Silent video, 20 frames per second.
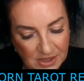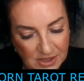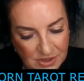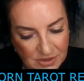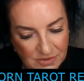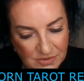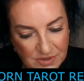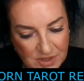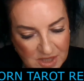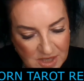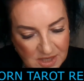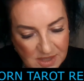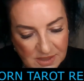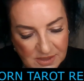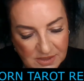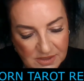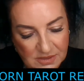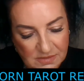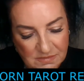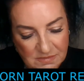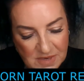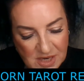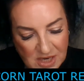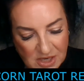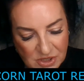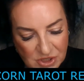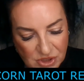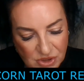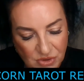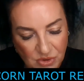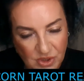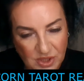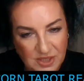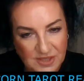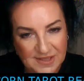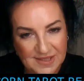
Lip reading: You need to make sure you